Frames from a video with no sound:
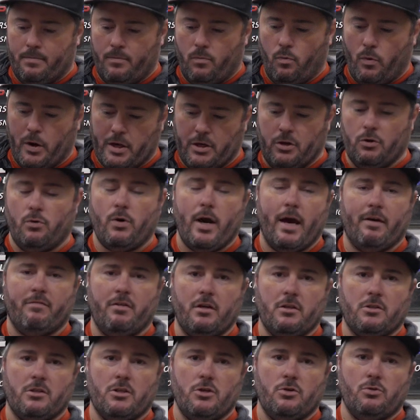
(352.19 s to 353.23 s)
We do have
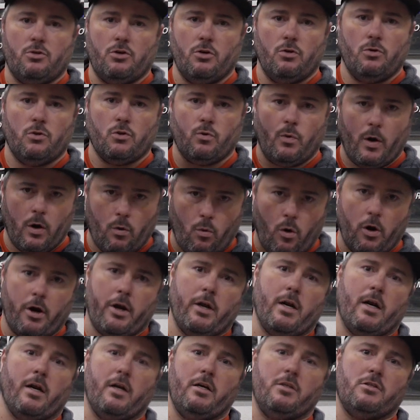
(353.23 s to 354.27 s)
ECU tunes. We are
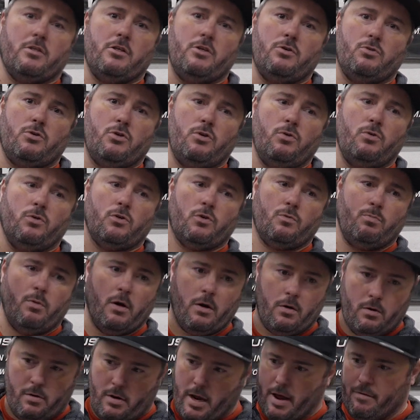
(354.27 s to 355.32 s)
working on ECU tunes,
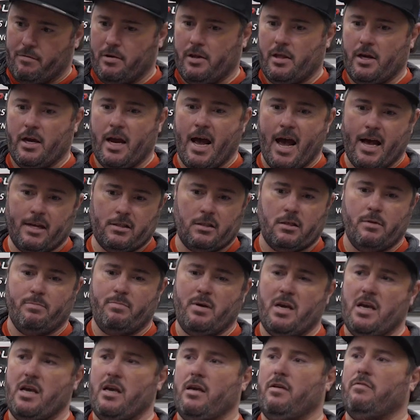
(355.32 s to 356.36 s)
but everything has to
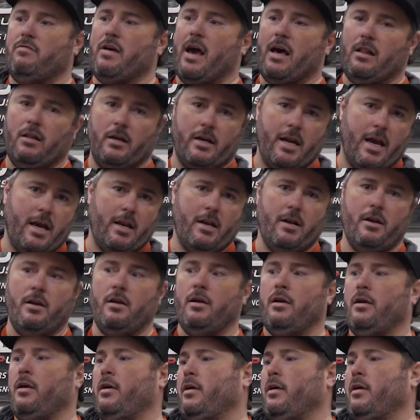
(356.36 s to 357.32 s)
be validated